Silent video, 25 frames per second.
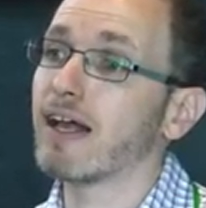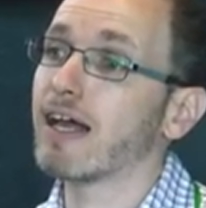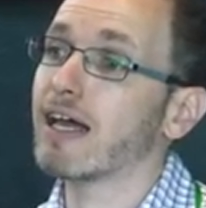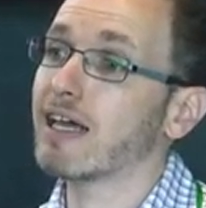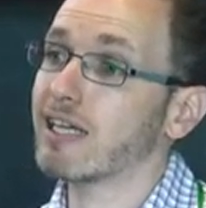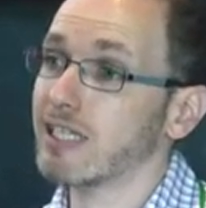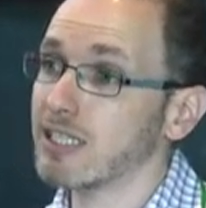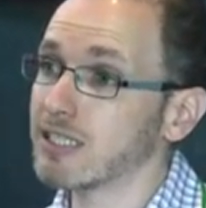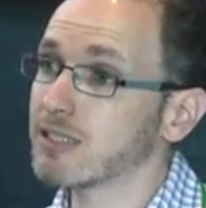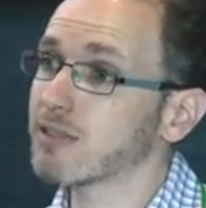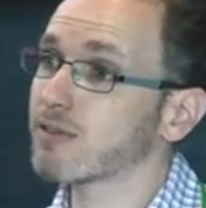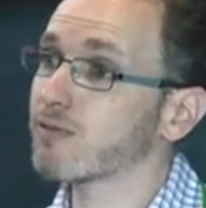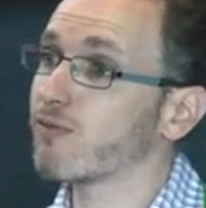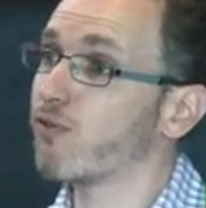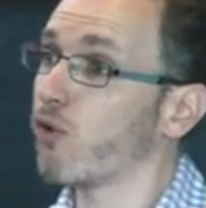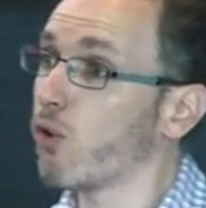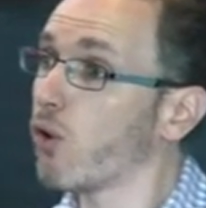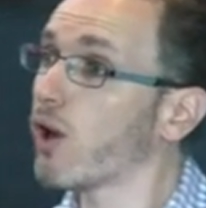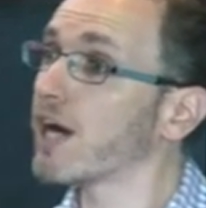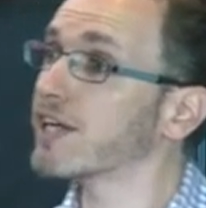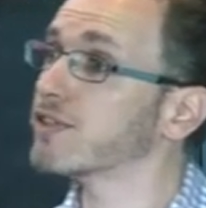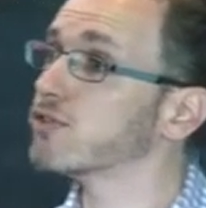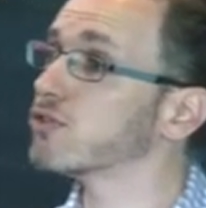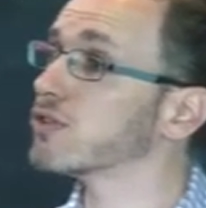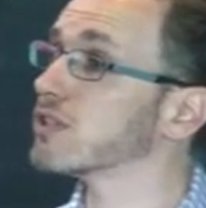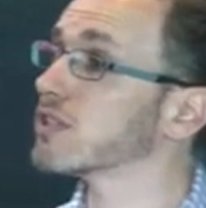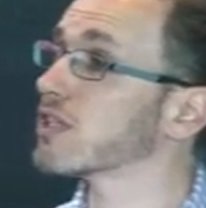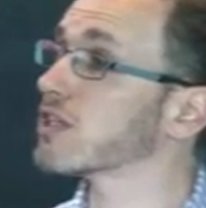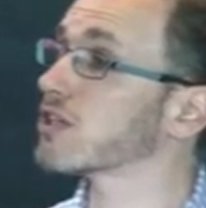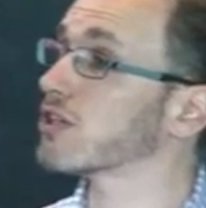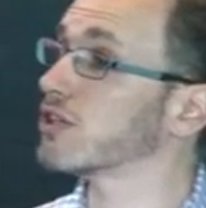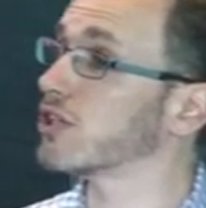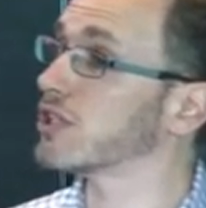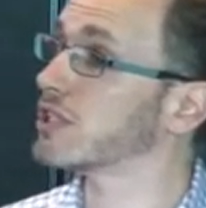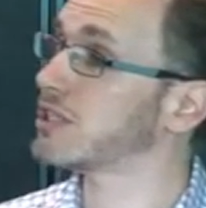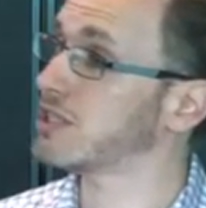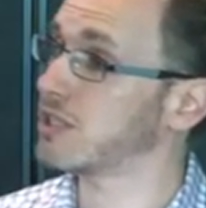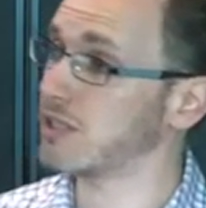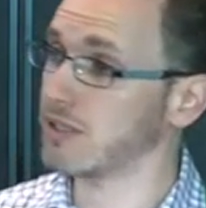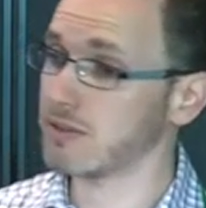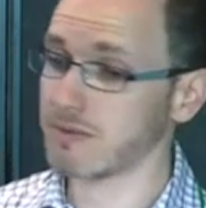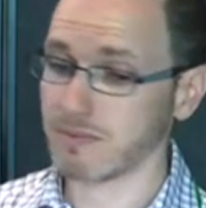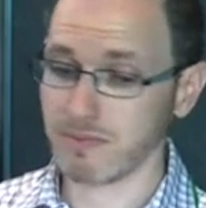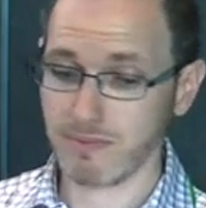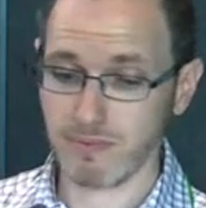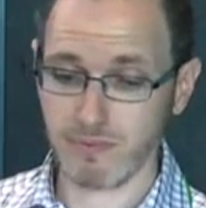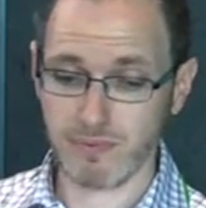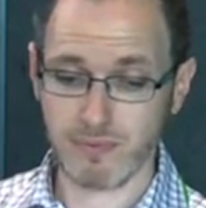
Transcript: uh, is 430.